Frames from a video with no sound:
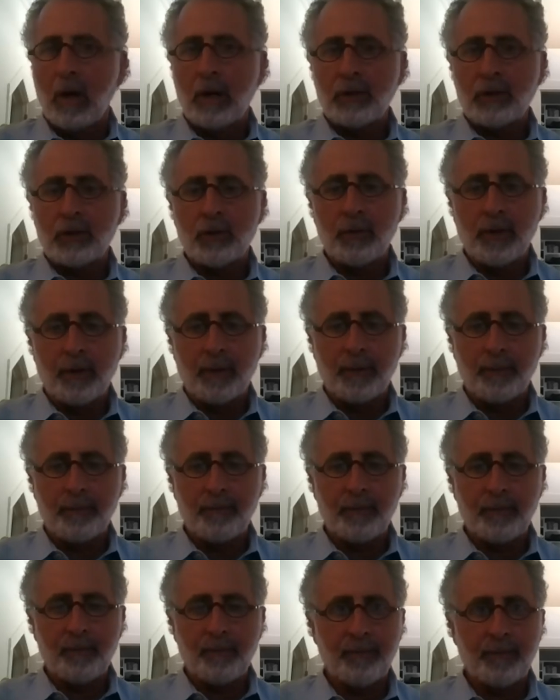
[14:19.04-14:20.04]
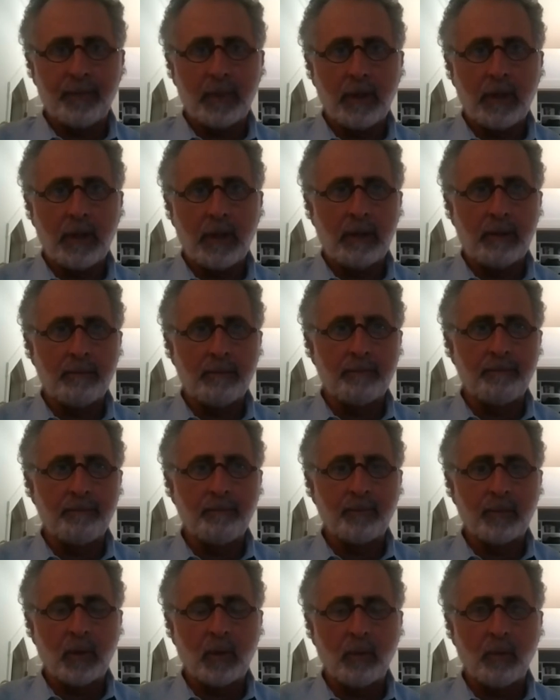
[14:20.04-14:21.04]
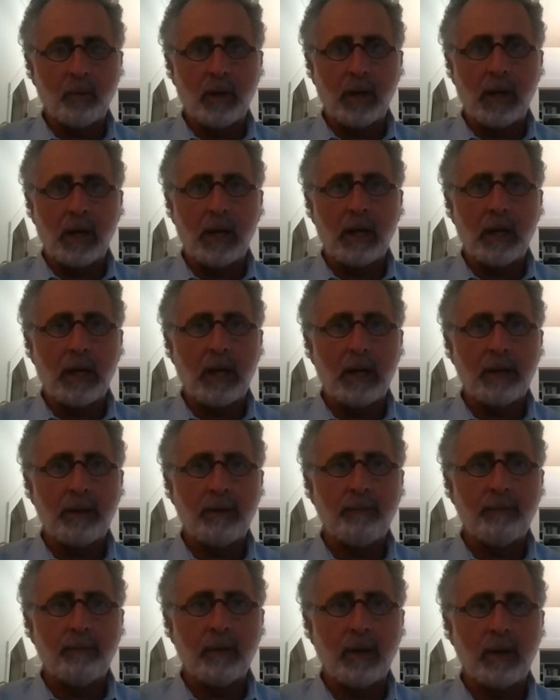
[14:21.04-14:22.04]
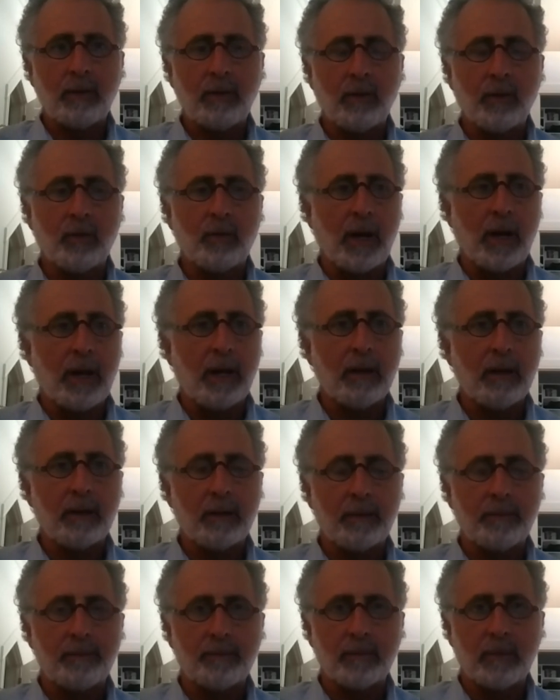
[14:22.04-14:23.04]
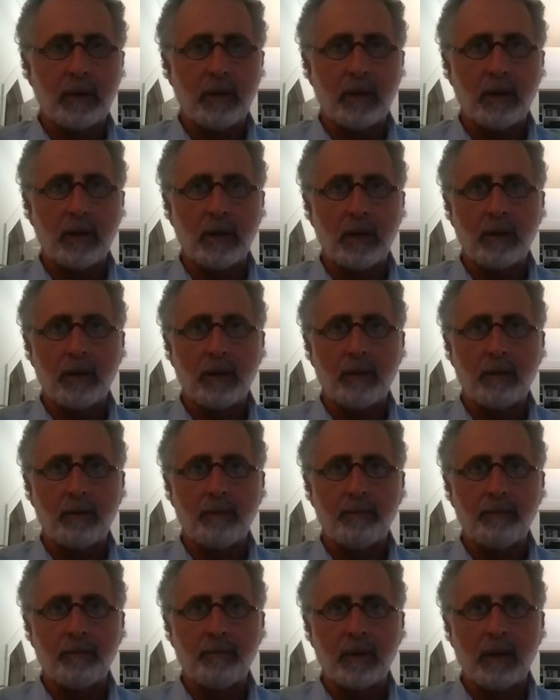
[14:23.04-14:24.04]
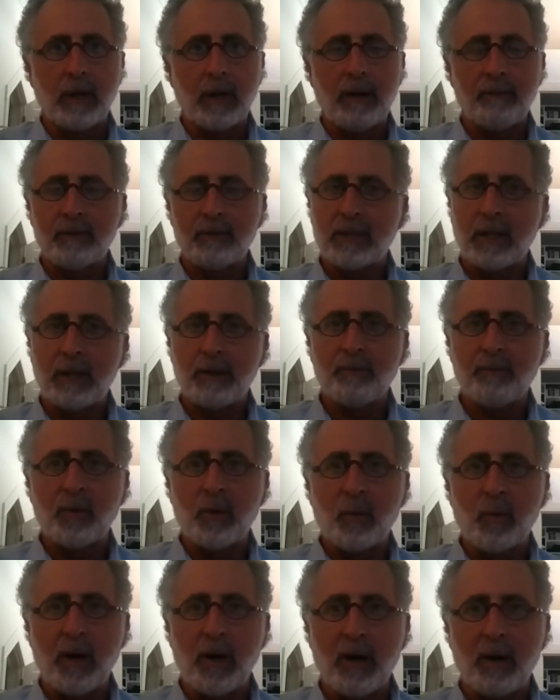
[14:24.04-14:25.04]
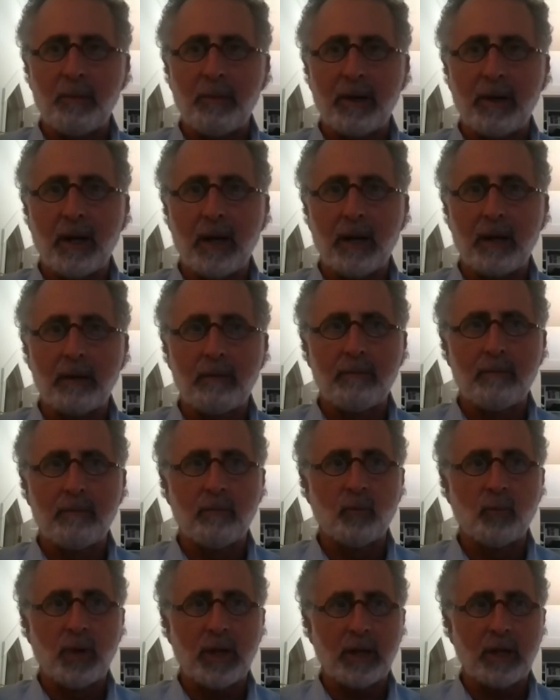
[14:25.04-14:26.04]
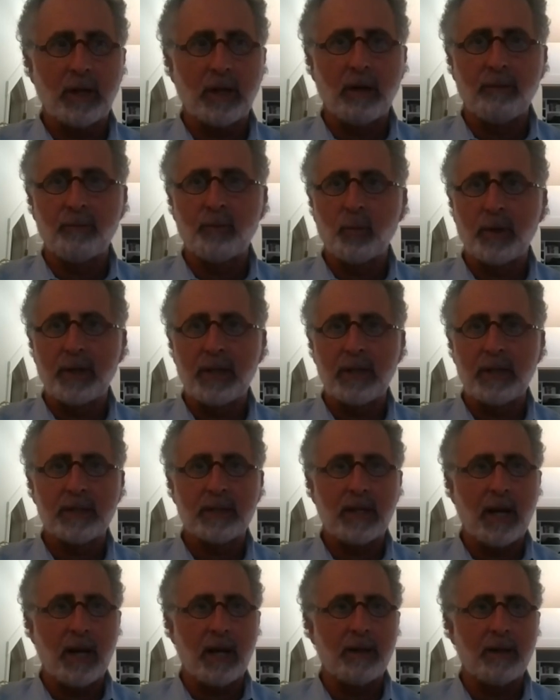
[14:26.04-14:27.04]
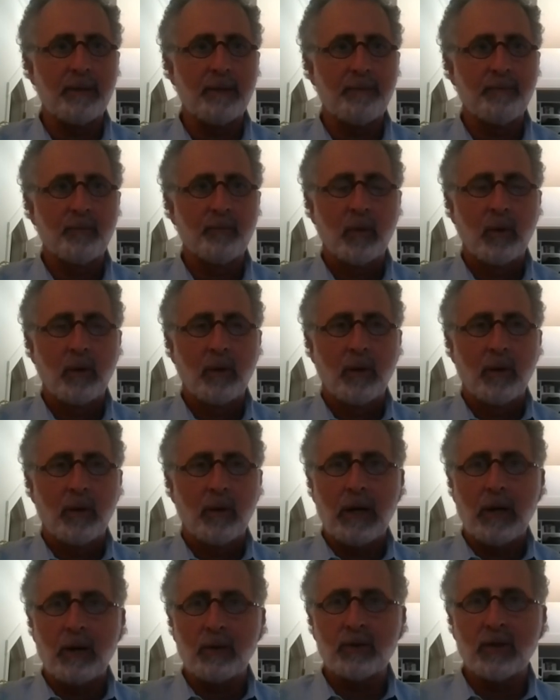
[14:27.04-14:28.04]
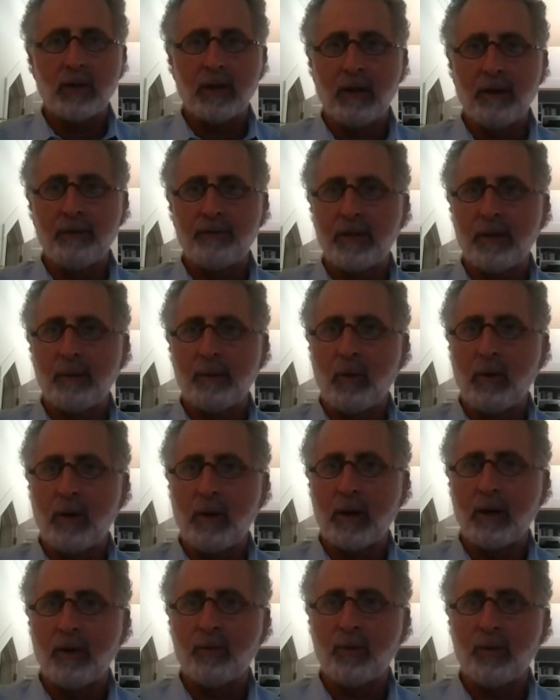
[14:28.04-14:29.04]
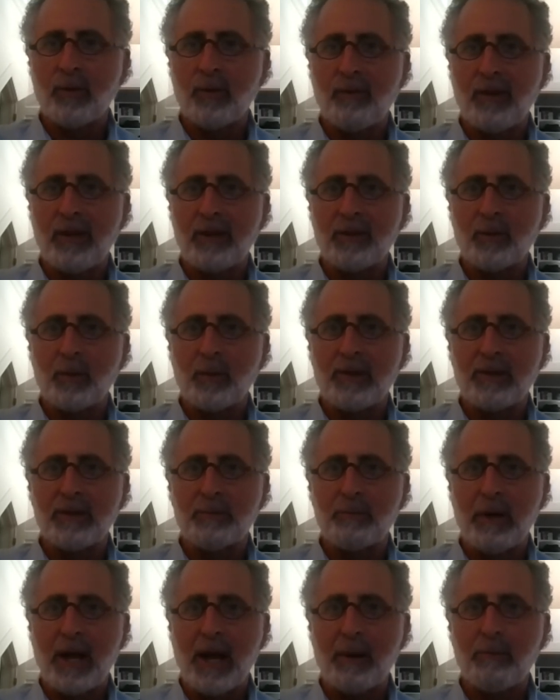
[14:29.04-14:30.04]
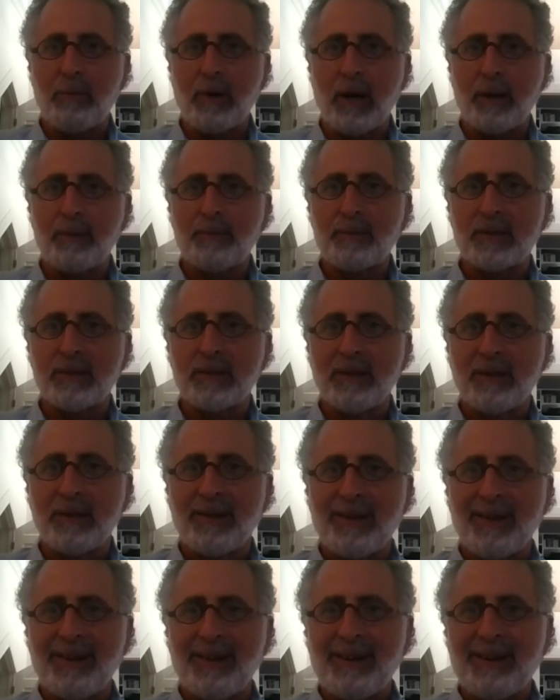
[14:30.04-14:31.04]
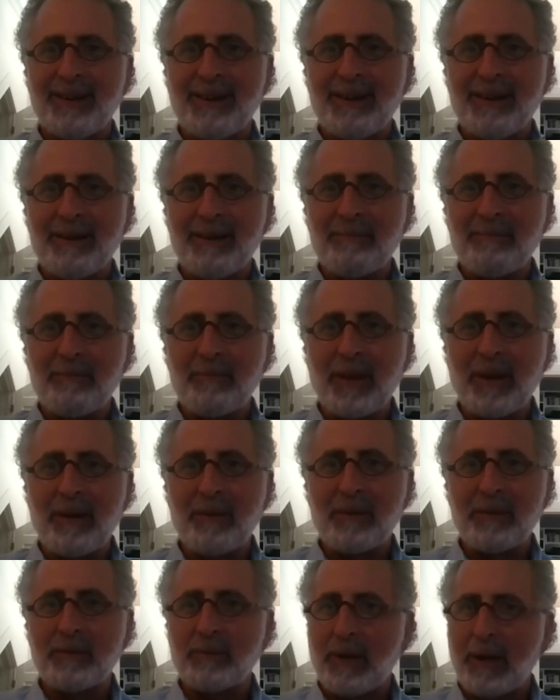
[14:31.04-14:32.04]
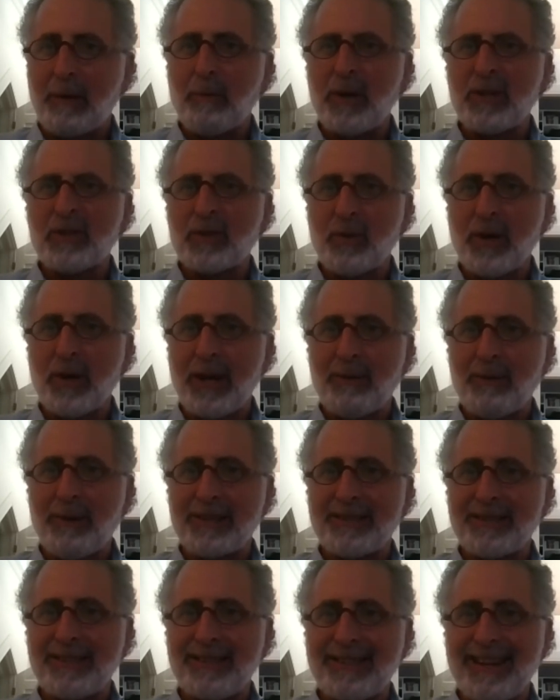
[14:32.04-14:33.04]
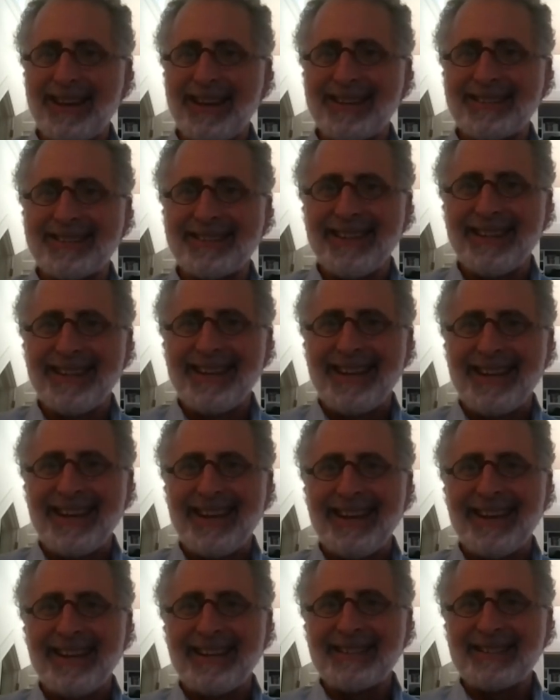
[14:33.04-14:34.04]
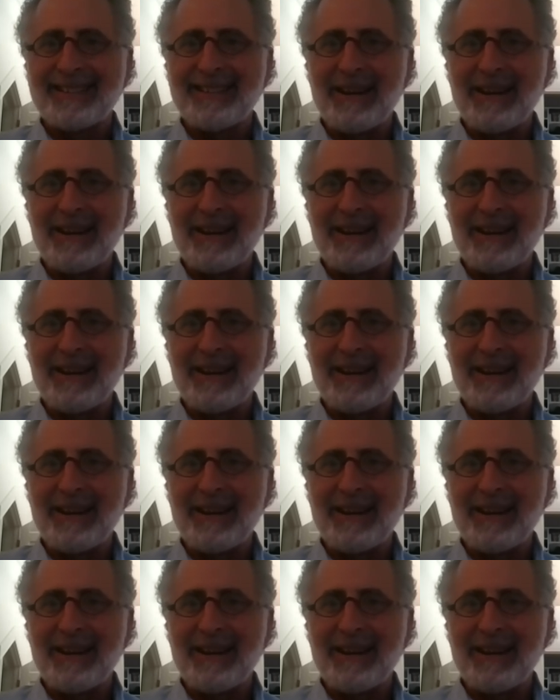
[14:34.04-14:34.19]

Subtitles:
Sure. Well, I know Greg. I haven't seen him for a while, but I really loved what he said. I also loved him walking through the vineyard with his bagpipes. That was Greg, wasn't it? Yes. And